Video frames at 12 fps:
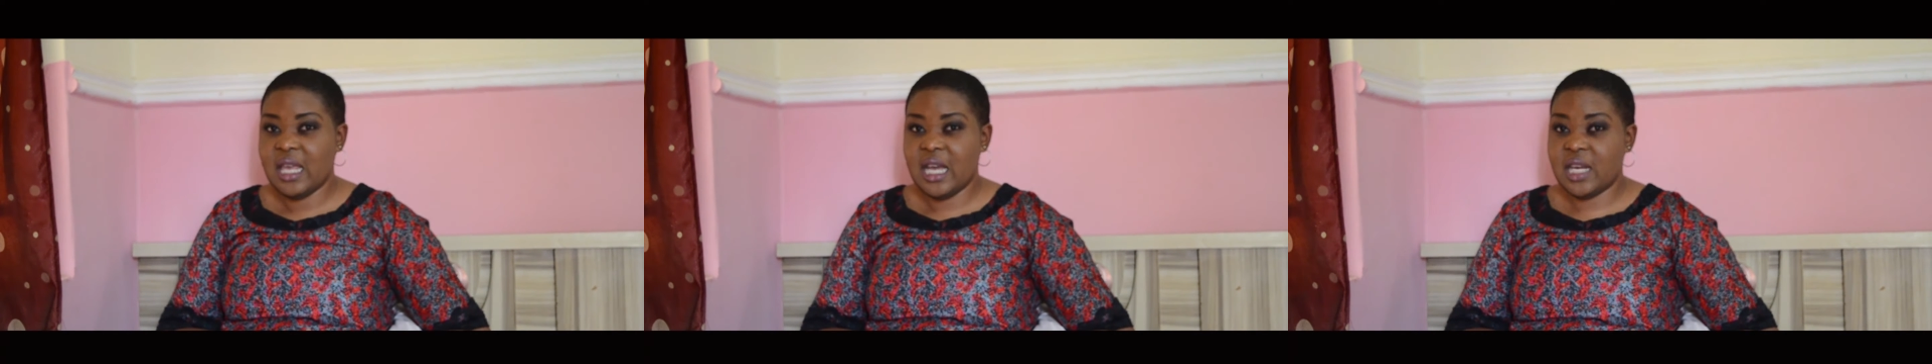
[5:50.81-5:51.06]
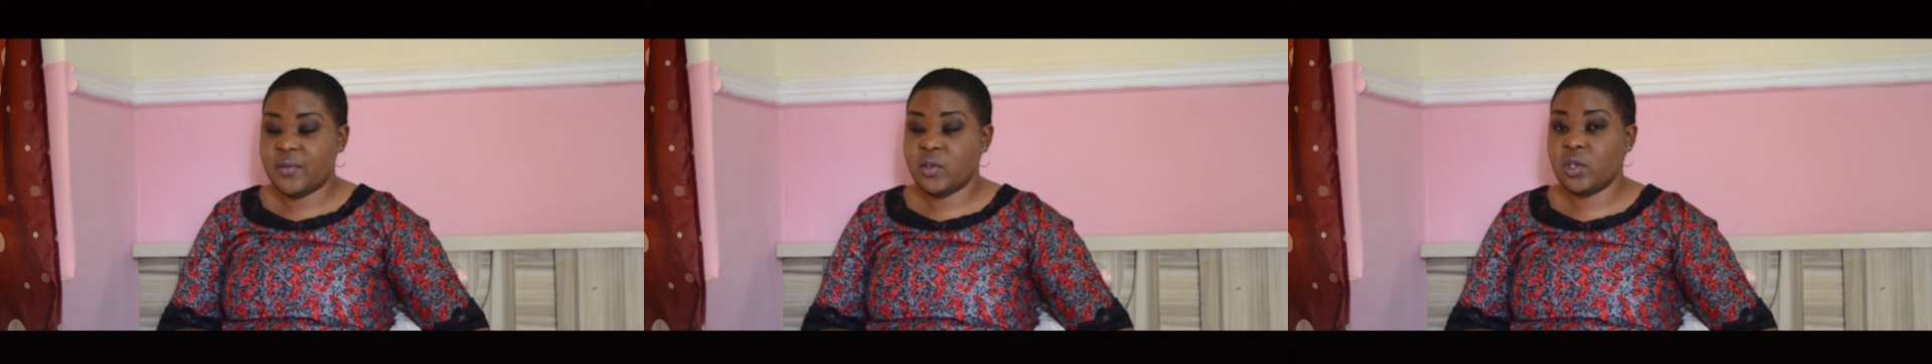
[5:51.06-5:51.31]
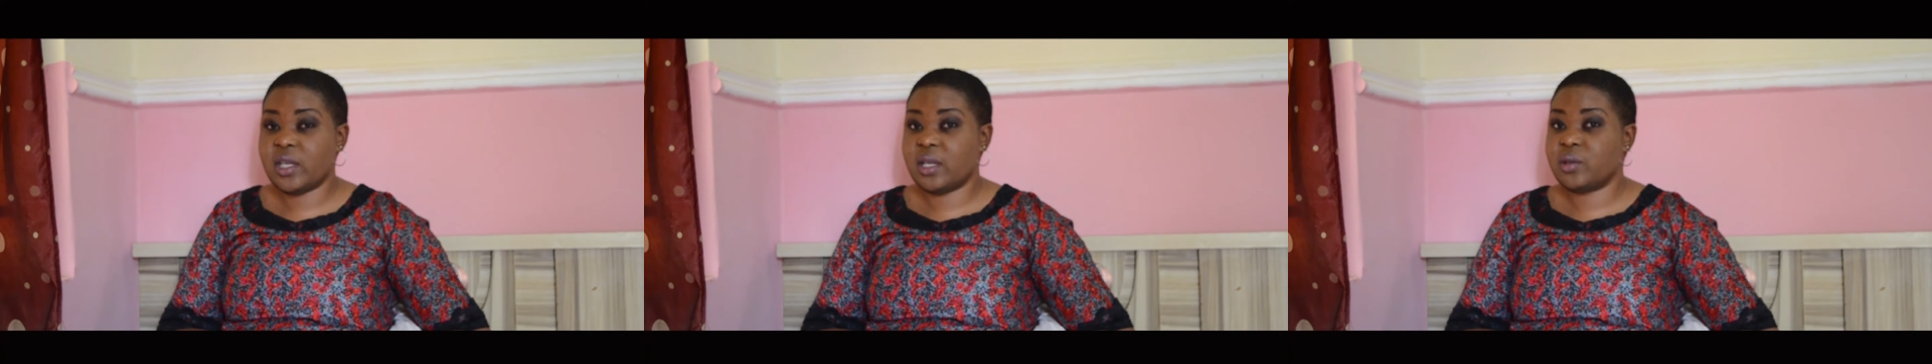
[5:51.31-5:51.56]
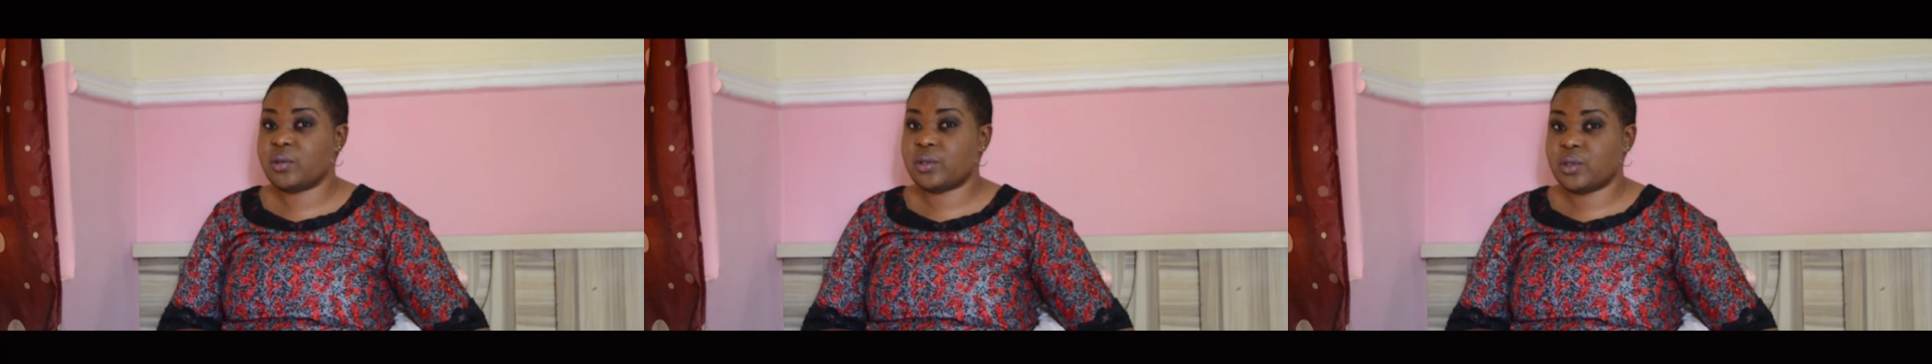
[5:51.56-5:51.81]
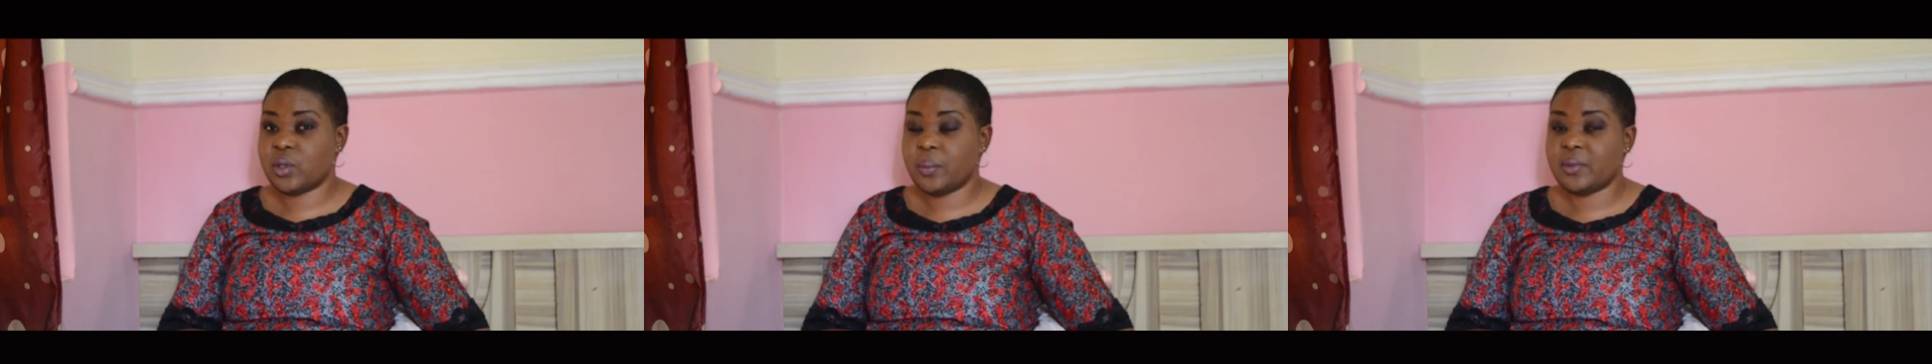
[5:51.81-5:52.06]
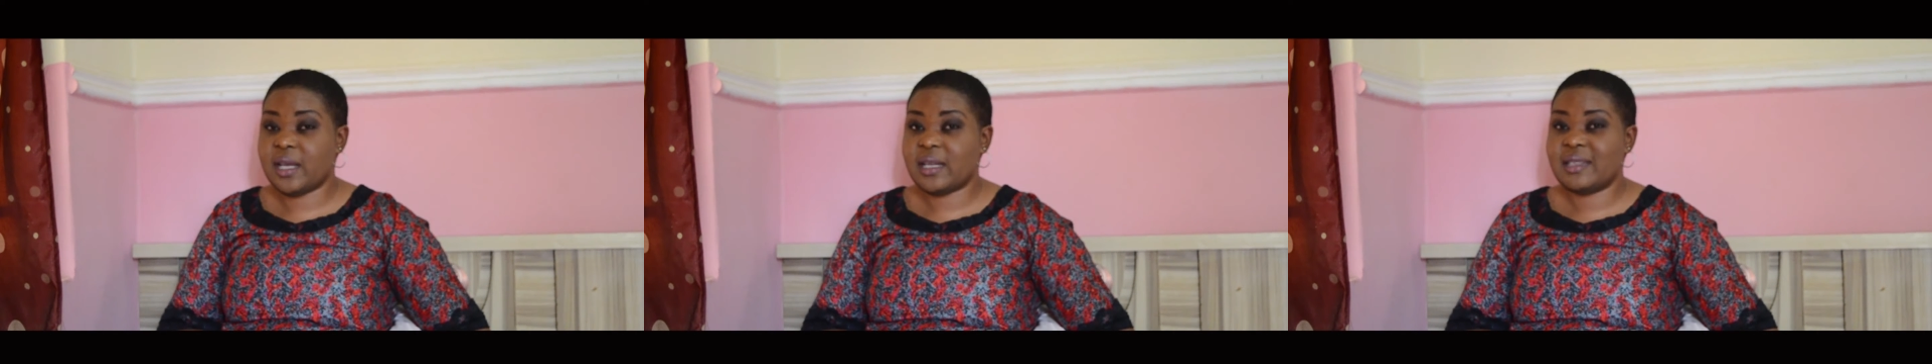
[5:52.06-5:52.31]
And if you know you cannot
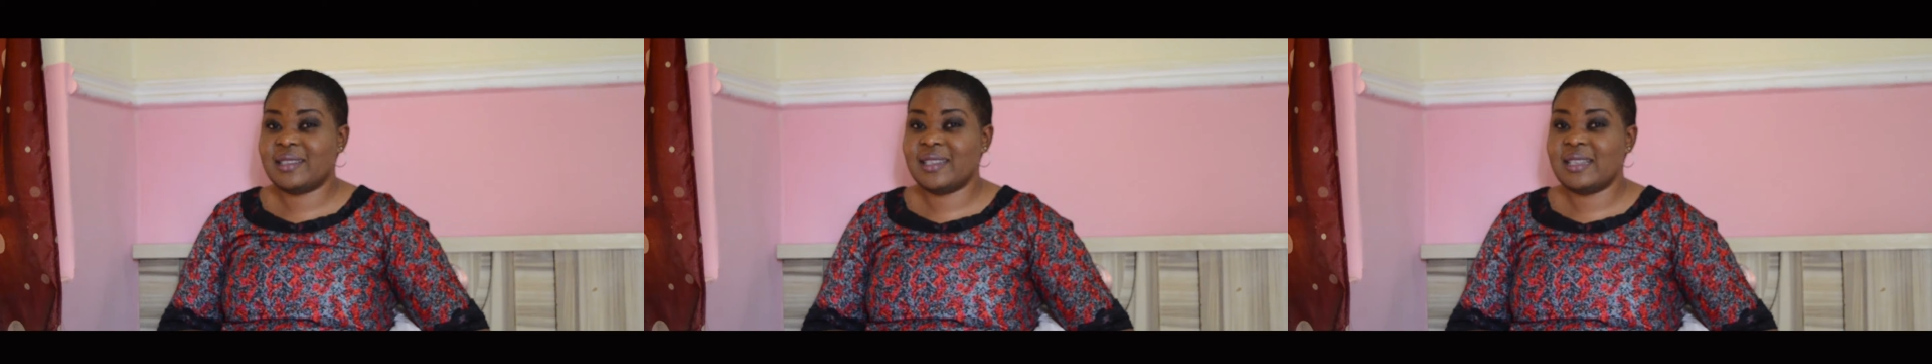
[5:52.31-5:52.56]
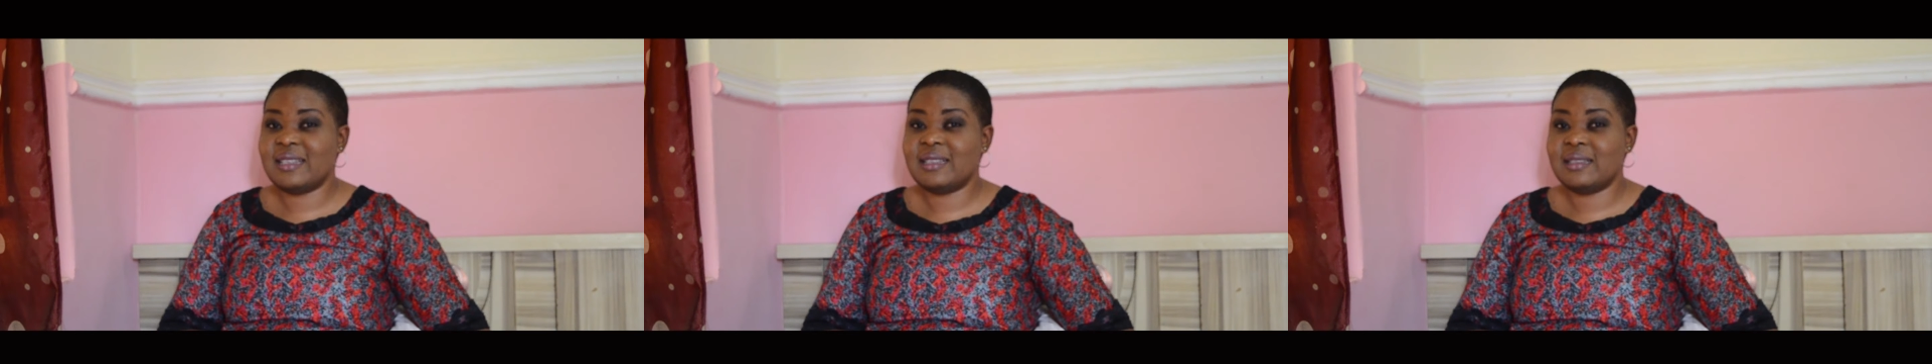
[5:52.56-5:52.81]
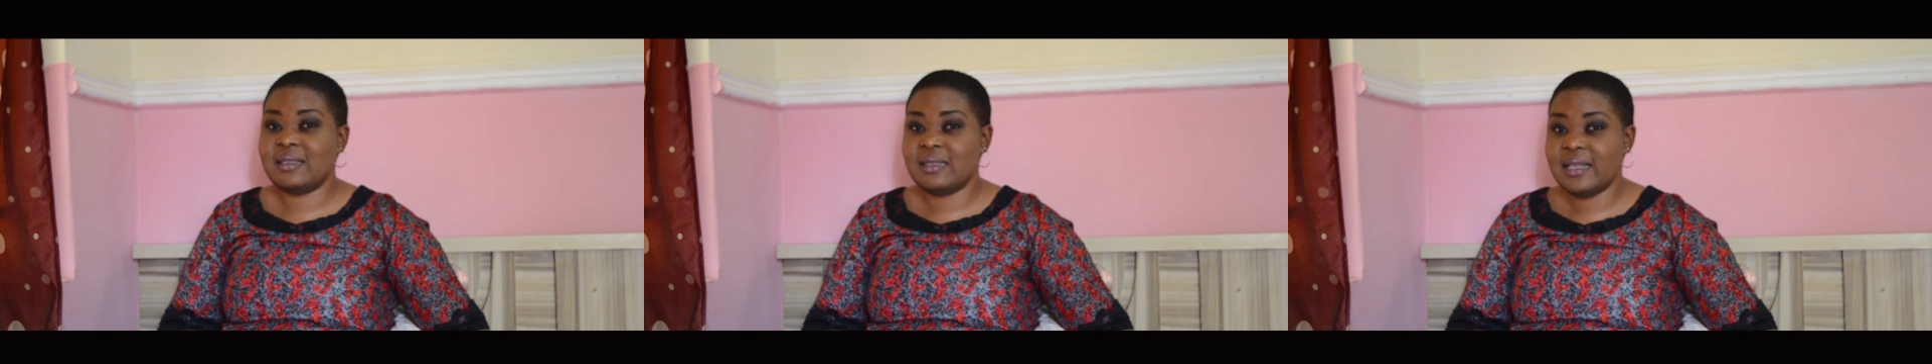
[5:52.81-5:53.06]
stop that, then